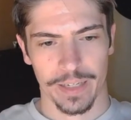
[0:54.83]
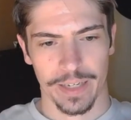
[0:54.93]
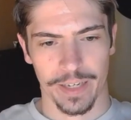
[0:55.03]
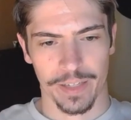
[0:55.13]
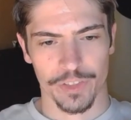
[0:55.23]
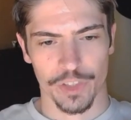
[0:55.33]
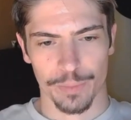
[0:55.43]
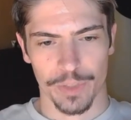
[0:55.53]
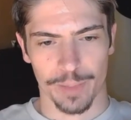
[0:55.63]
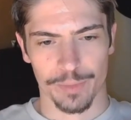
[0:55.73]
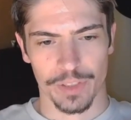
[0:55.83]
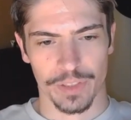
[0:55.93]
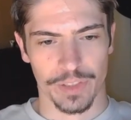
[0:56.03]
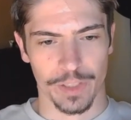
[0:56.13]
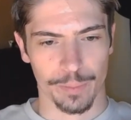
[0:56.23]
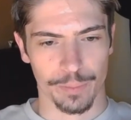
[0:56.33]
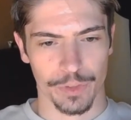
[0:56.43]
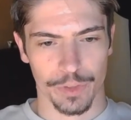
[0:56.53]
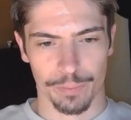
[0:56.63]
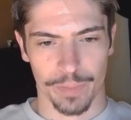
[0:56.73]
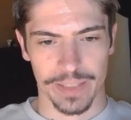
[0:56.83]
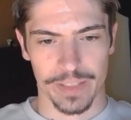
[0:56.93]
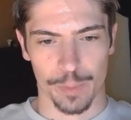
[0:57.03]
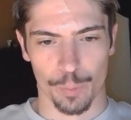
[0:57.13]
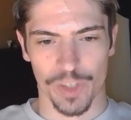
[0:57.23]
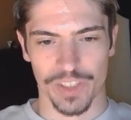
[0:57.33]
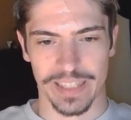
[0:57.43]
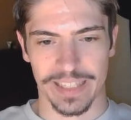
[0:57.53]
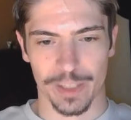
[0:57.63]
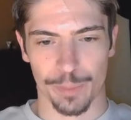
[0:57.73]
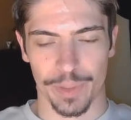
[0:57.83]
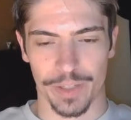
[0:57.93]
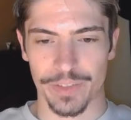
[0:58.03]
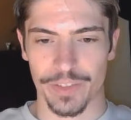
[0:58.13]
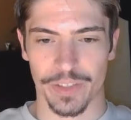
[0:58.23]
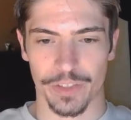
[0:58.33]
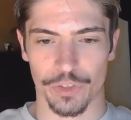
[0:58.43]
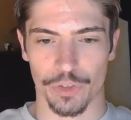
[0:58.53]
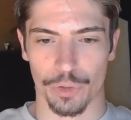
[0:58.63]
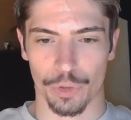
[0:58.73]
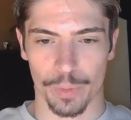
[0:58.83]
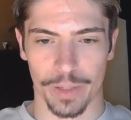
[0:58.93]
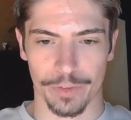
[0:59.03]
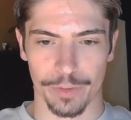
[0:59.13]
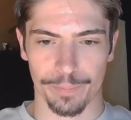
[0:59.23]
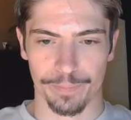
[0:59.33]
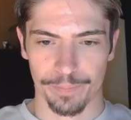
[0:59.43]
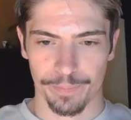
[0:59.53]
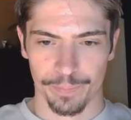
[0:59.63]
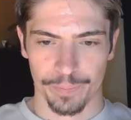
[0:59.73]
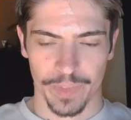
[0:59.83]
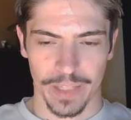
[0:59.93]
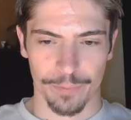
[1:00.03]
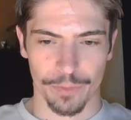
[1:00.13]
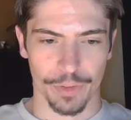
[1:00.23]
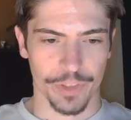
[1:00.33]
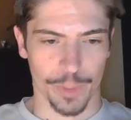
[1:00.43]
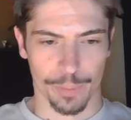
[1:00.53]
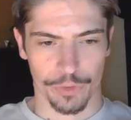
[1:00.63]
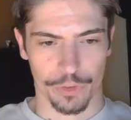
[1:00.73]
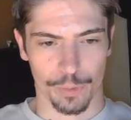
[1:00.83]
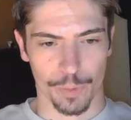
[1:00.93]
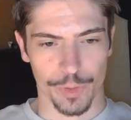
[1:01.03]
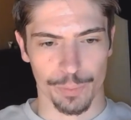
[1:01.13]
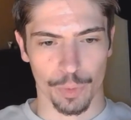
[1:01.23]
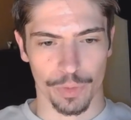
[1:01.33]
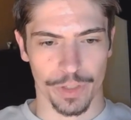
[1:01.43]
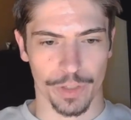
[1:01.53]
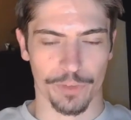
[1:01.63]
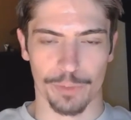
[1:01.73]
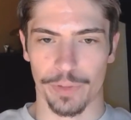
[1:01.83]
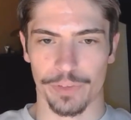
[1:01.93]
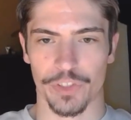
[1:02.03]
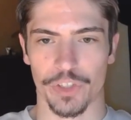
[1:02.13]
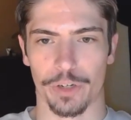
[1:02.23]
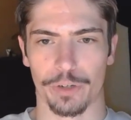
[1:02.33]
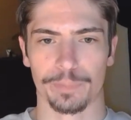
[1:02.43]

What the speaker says: And sometimes it seems my tip wasn't heating the pins and the circle around them, even though the temperature was more than enough to melt the solder.